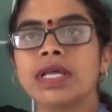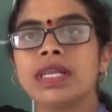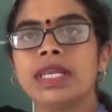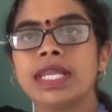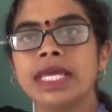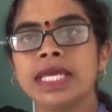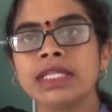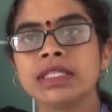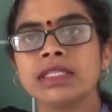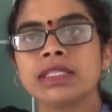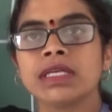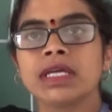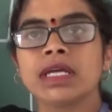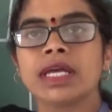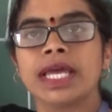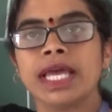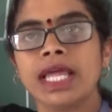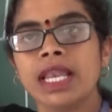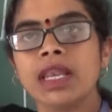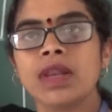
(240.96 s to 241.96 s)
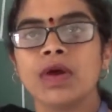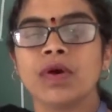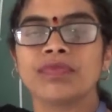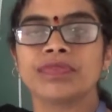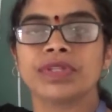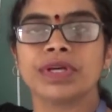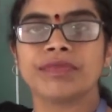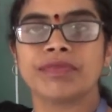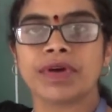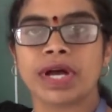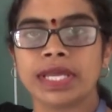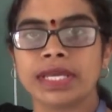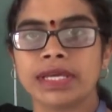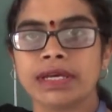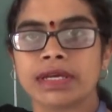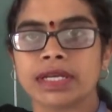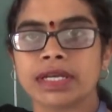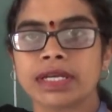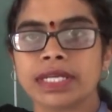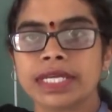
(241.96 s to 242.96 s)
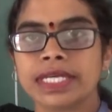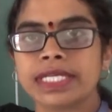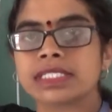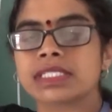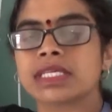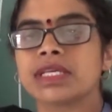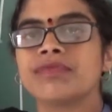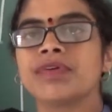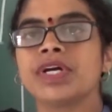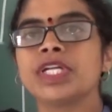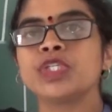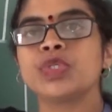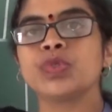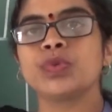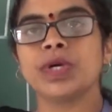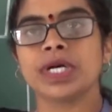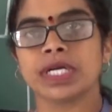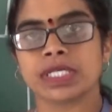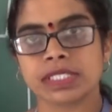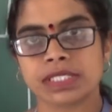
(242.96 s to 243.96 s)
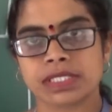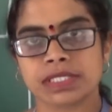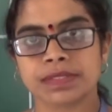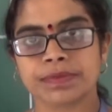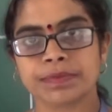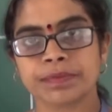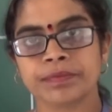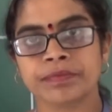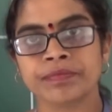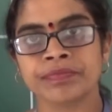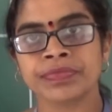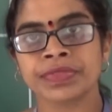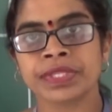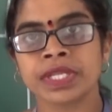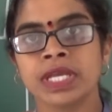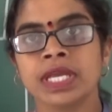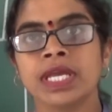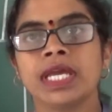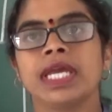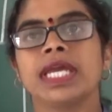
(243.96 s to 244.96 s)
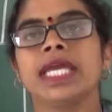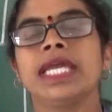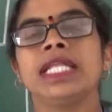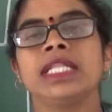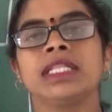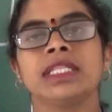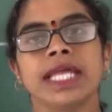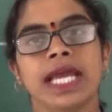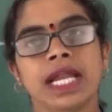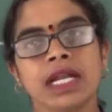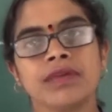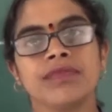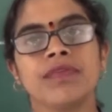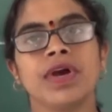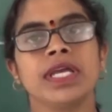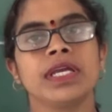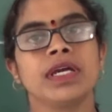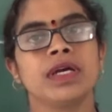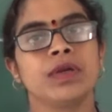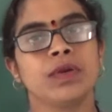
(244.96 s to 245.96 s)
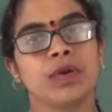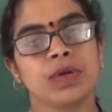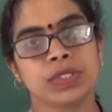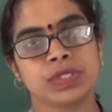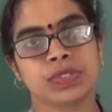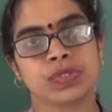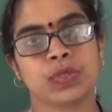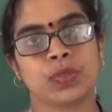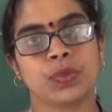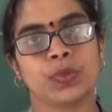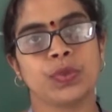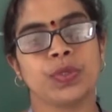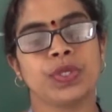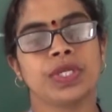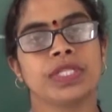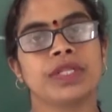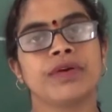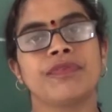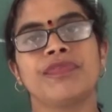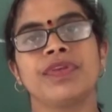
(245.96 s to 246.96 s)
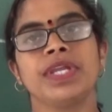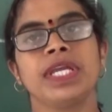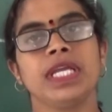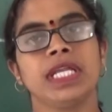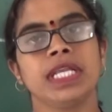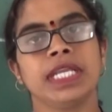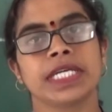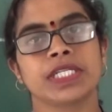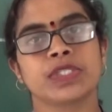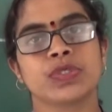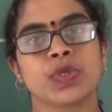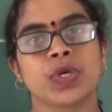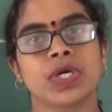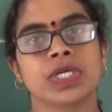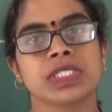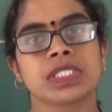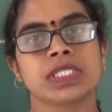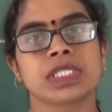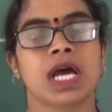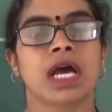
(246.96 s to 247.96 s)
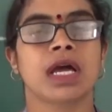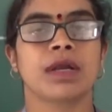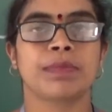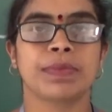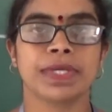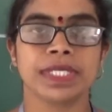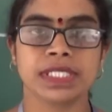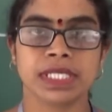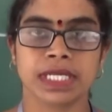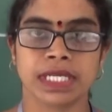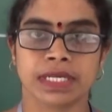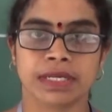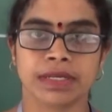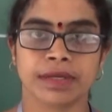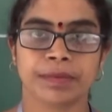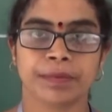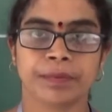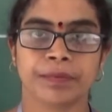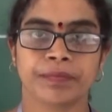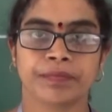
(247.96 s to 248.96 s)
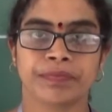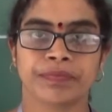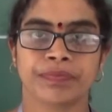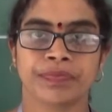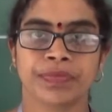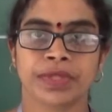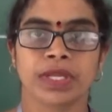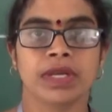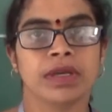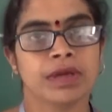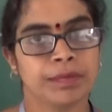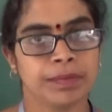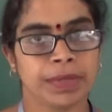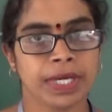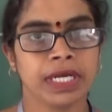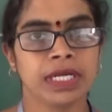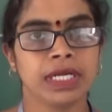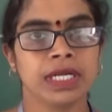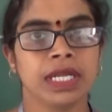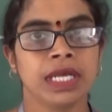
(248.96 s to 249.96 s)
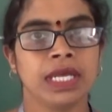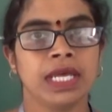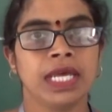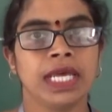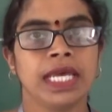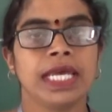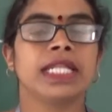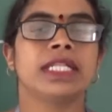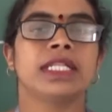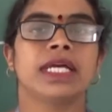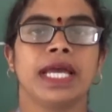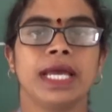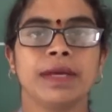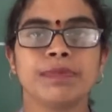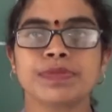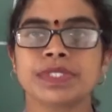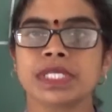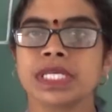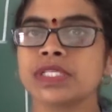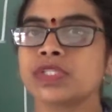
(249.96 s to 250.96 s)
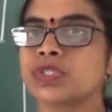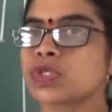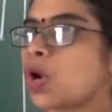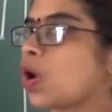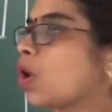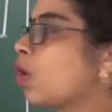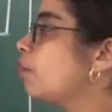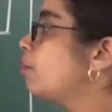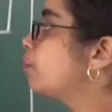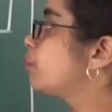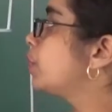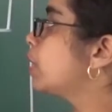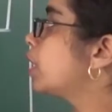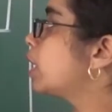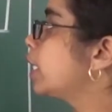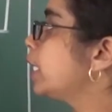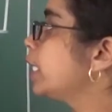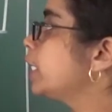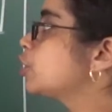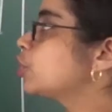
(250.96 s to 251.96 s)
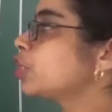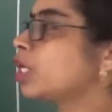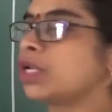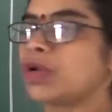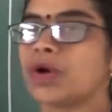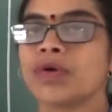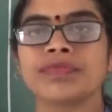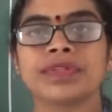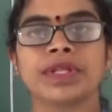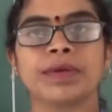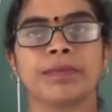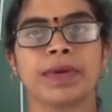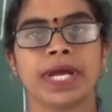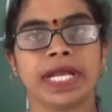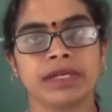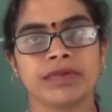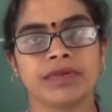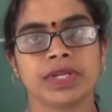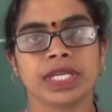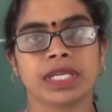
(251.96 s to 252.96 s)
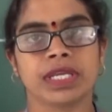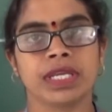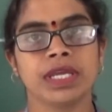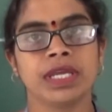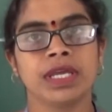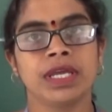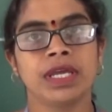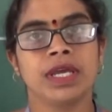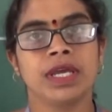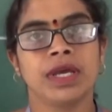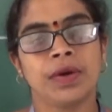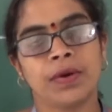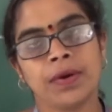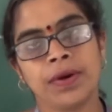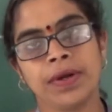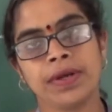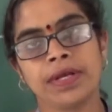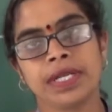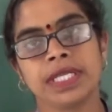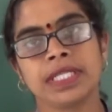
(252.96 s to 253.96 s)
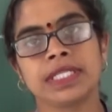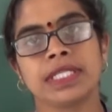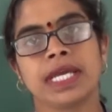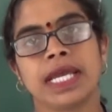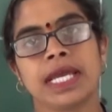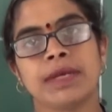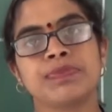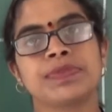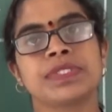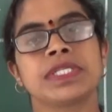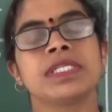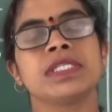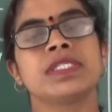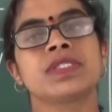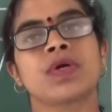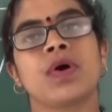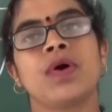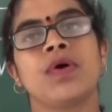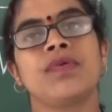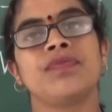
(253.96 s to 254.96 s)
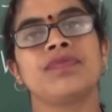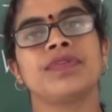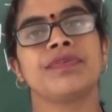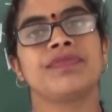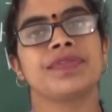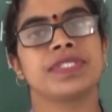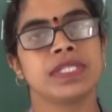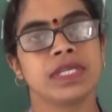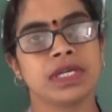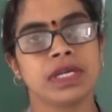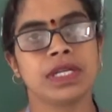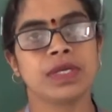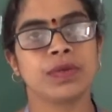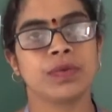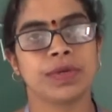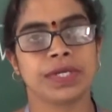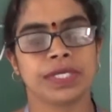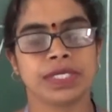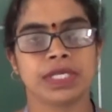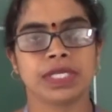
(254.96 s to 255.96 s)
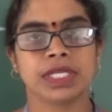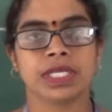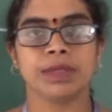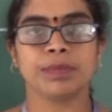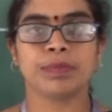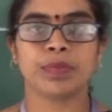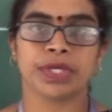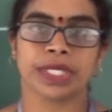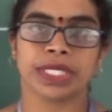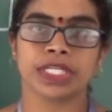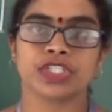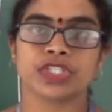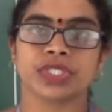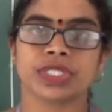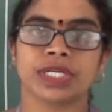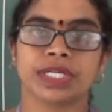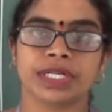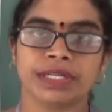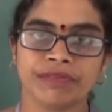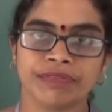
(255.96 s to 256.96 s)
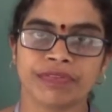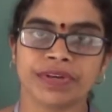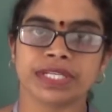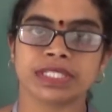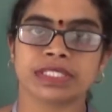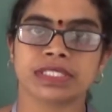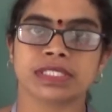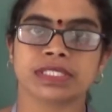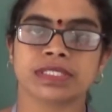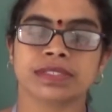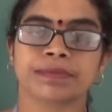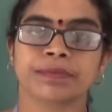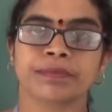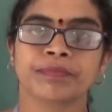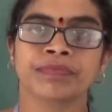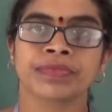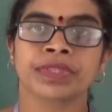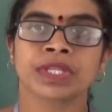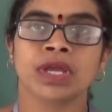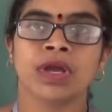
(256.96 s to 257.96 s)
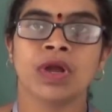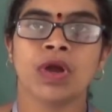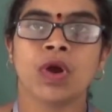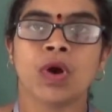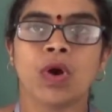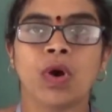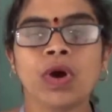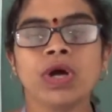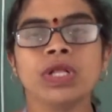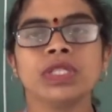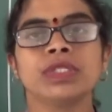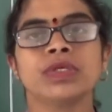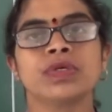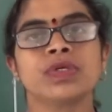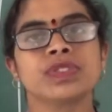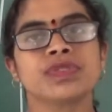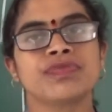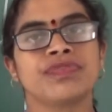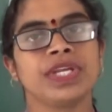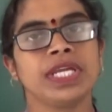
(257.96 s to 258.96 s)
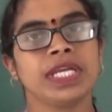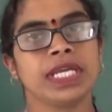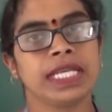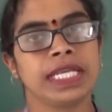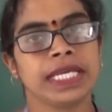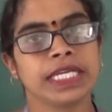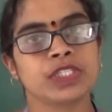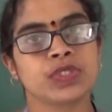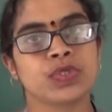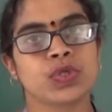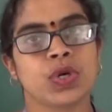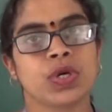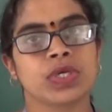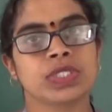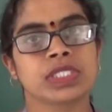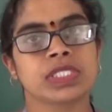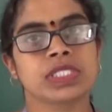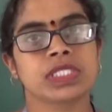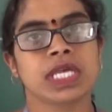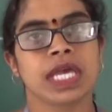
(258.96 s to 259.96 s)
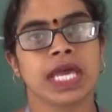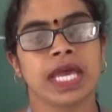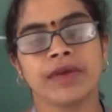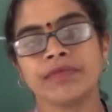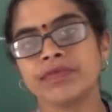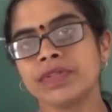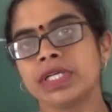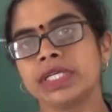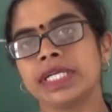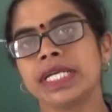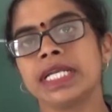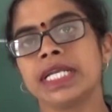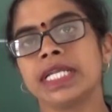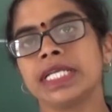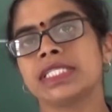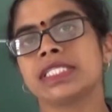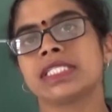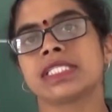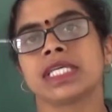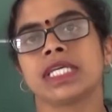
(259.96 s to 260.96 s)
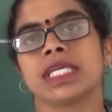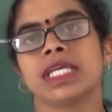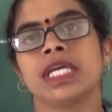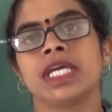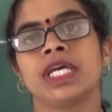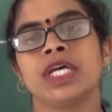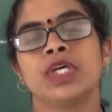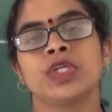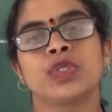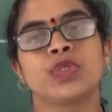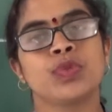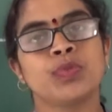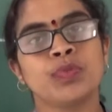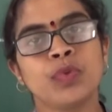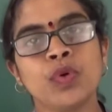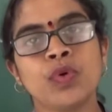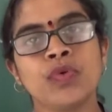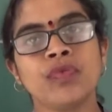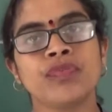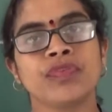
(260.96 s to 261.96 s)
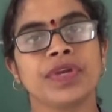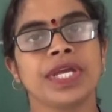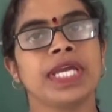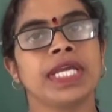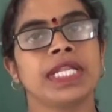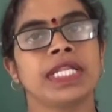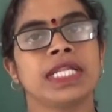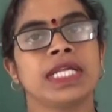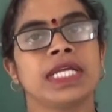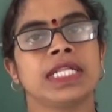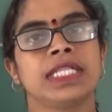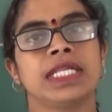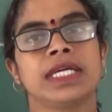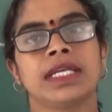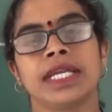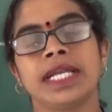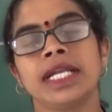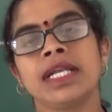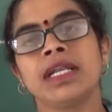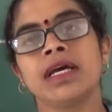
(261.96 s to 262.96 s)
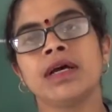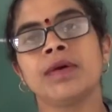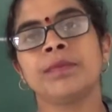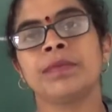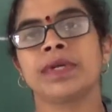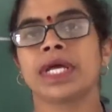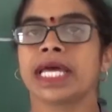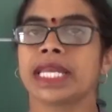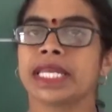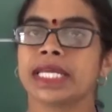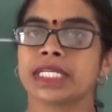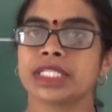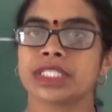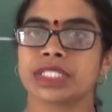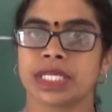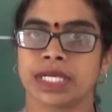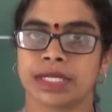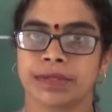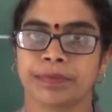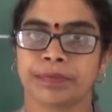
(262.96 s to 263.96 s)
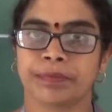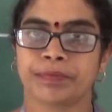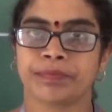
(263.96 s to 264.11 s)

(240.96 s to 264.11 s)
a length L of the wire is given to us, in that wire also the free electrons are present. But in the absence of the connection of the battery or in the absence of the physical quantity potential difference, all those free electrons have the tendency to move in the random direction.